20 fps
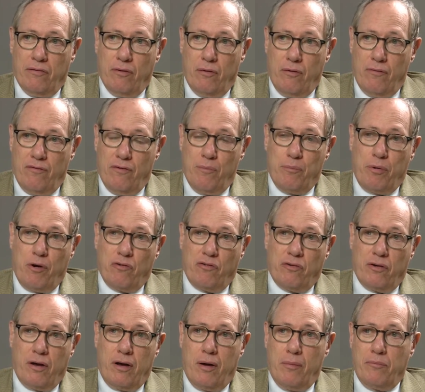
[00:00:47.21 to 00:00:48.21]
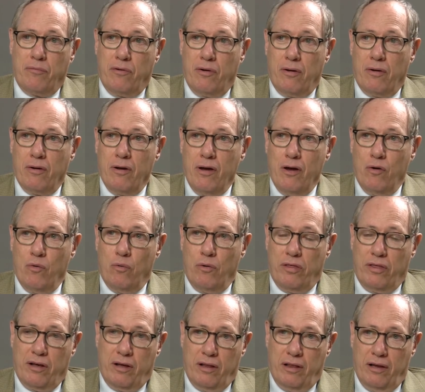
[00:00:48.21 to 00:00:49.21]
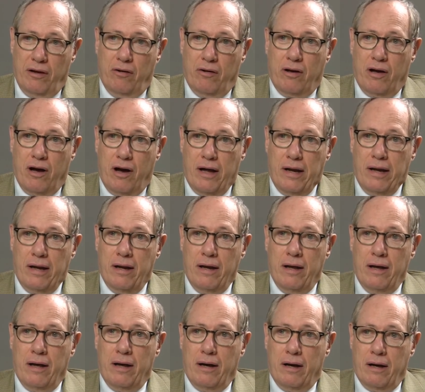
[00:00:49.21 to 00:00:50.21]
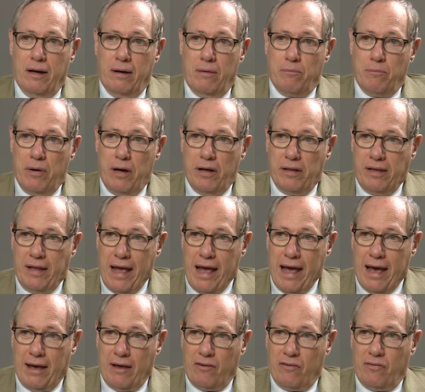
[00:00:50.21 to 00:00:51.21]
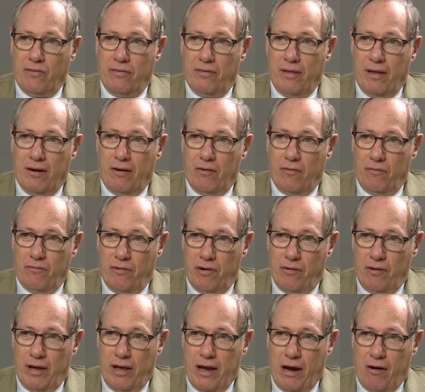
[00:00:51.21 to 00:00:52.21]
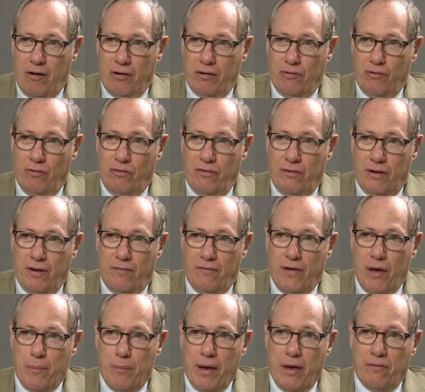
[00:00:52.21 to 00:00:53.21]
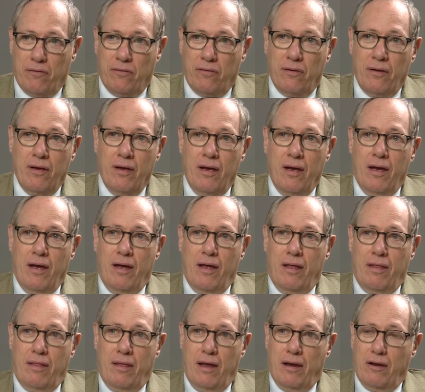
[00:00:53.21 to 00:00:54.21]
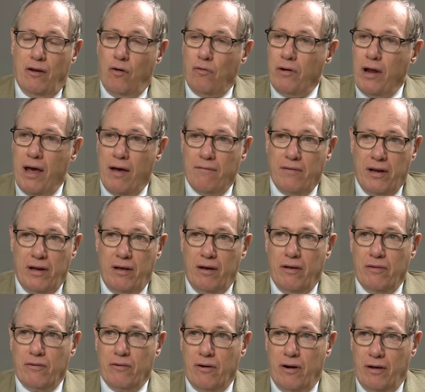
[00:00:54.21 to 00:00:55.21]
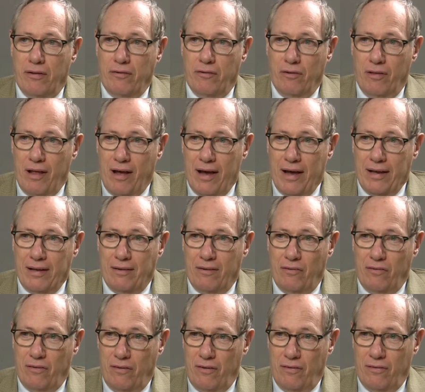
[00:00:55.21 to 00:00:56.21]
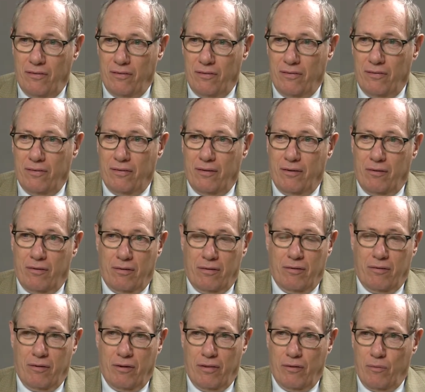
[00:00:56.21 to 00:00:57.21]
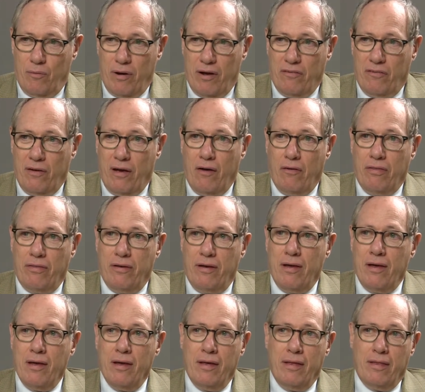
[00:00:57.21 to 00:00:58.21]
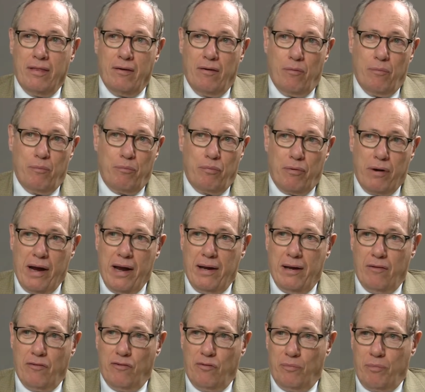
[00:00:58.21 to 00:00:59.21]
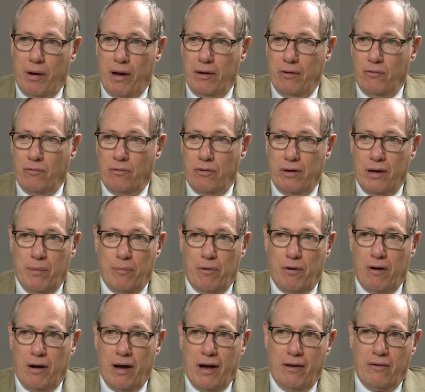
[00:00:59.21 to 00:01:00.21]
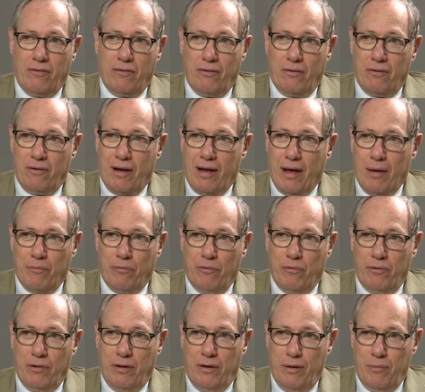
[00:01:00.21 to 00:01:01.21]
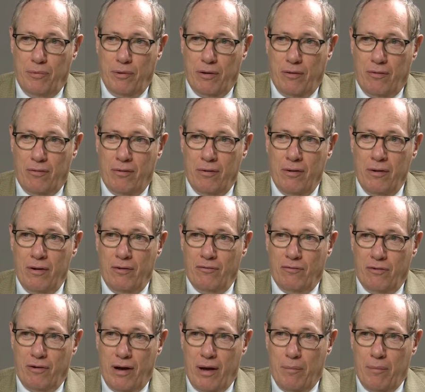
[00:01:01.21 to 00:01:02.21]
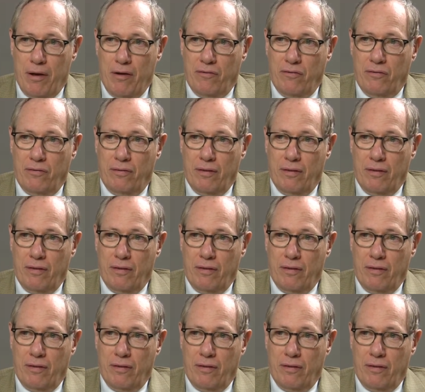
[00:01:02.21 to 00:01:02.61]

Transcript: So if a person comes in with clear cut um, attacks that are very characteristic of MS they don't have any other underlying diseases. They're, they're otherwise healthy. Their brain and spinal cord MRIs are absolutely typical for MS.